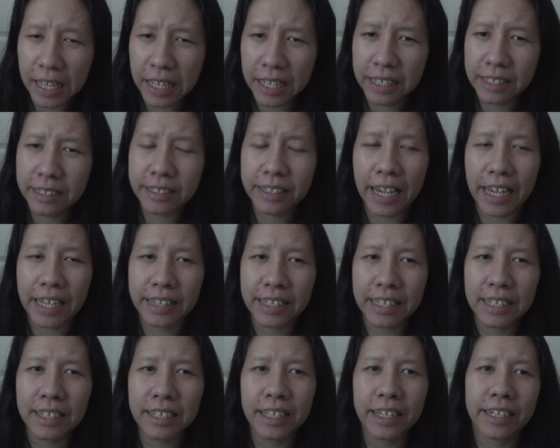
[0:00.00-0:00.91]
And I
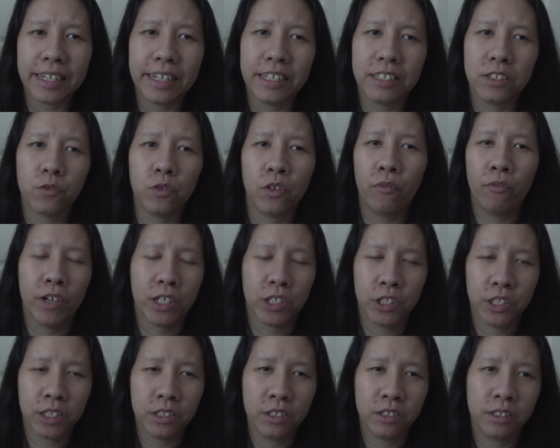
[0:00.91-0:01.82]
think like it's
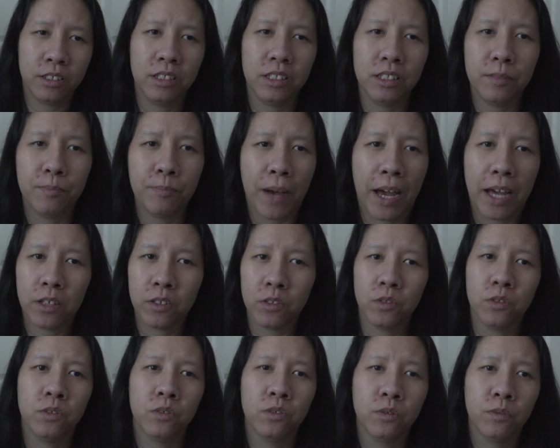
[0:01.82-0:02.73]
refreshing to see Bai
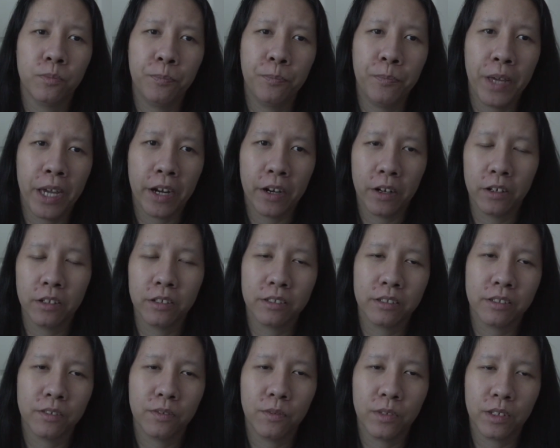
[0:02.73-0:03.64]
Lu
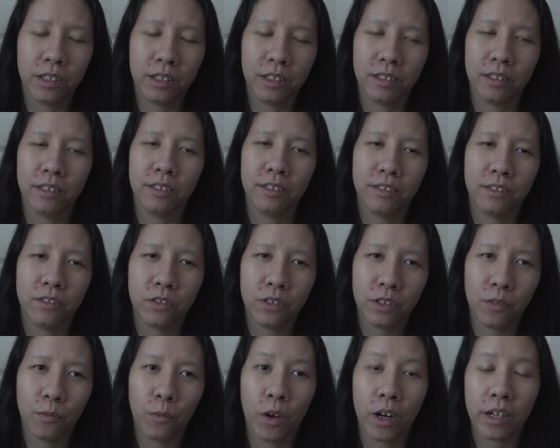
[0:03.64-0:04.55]
paired with
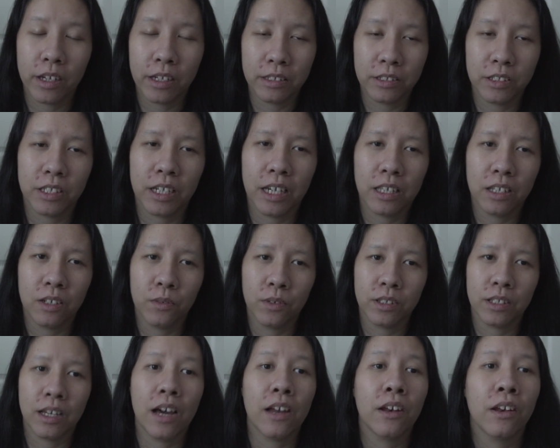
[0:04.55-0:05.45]
sort of working together
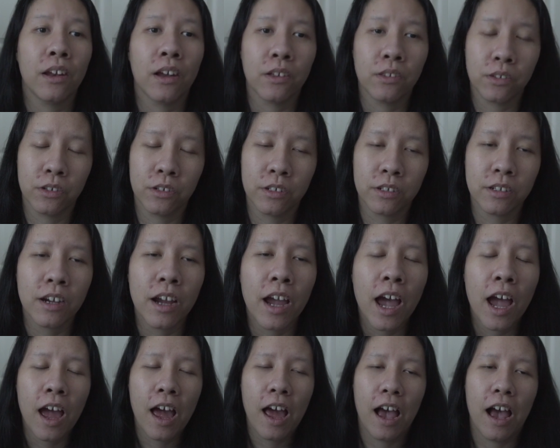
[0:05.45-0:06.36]
with another
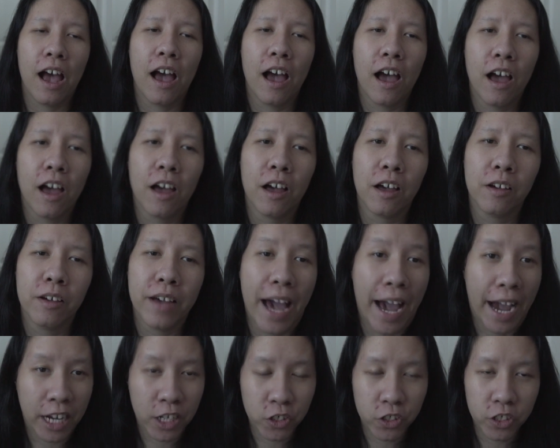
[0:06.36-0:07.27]

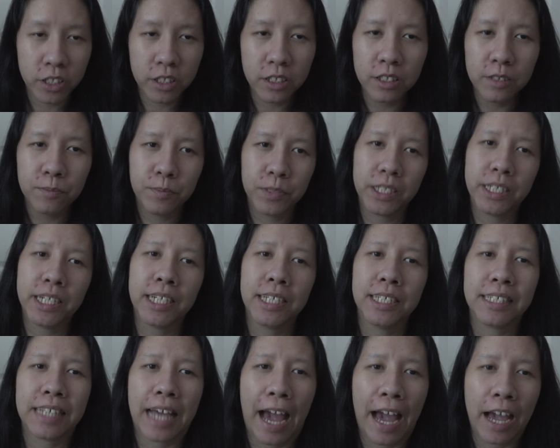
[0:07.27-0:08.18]
actor,
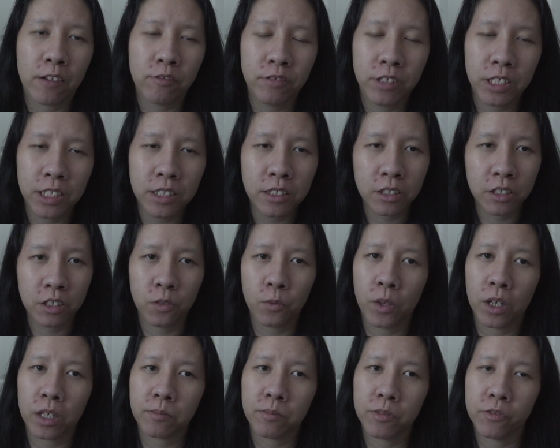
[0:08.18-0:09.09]
because I've seen her
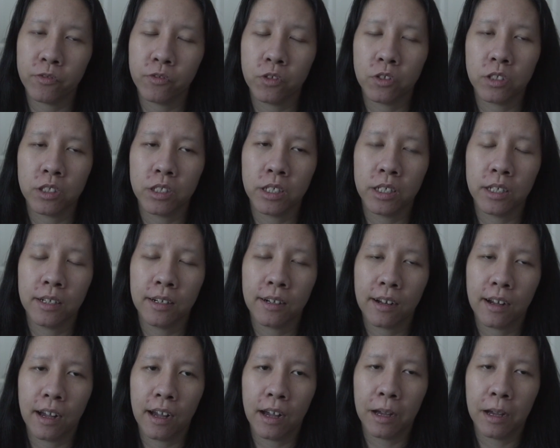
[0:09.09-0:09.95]
work before.